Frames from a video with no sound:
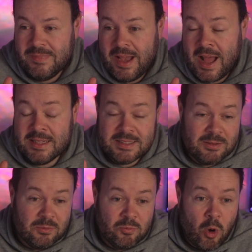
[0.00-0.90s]
And
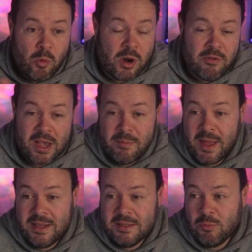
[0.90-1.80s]
what would I
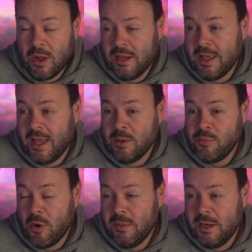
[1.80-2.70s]
recommend? Well, yeah, you're
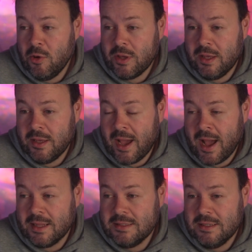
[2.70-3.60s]
probably looking
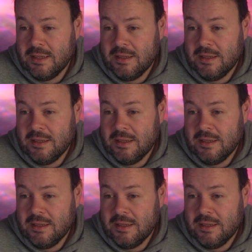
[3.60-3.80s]
at